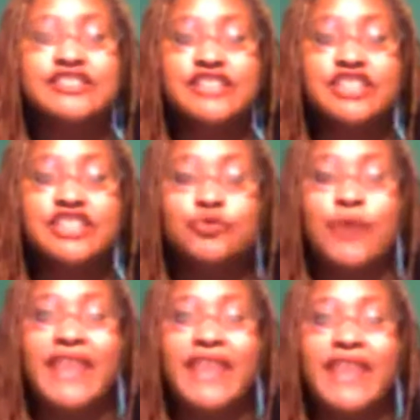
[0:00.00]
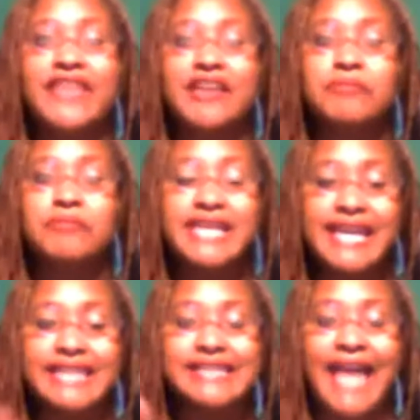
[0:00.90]
in such a way that they can
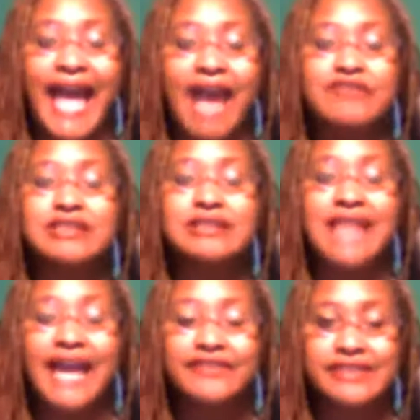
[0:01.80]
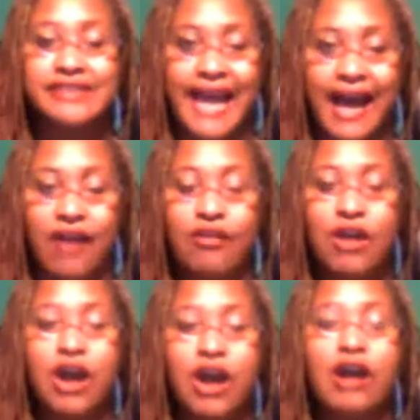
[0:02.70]
begin to have a
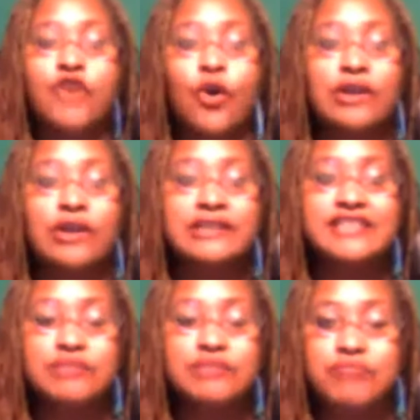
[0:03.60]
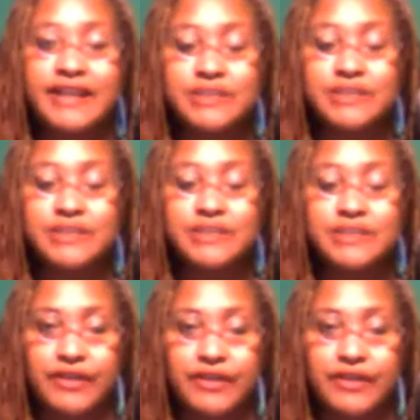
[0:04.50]
lifestyle of holistic prosperity.